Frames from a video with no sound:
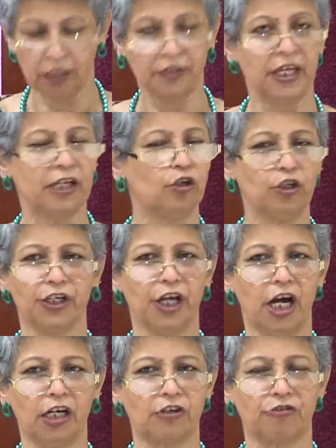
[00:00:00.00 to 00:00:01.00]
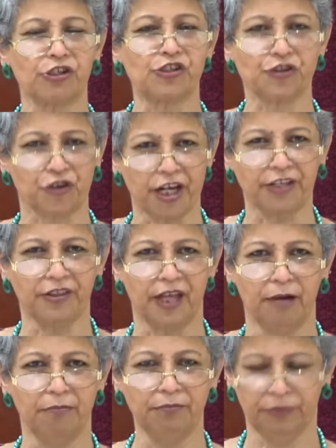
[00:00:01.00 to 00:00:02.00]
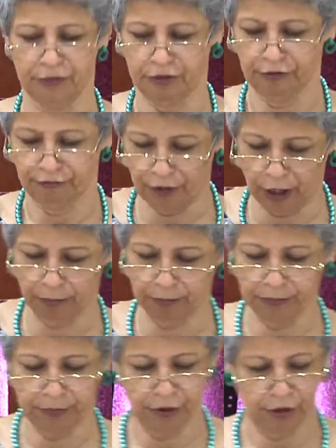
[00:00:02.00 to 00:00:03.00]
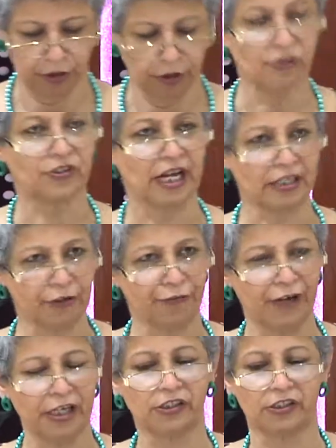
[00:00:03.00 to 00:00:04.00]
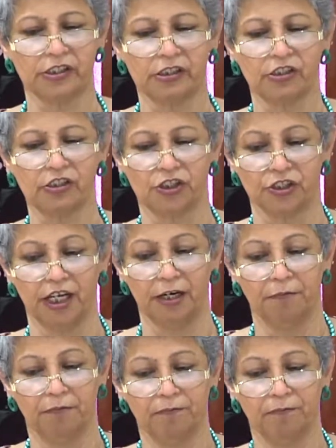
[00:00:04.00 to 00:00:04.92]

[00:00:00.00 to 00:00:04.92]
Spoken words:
they could not restrain them from sacrificing to them.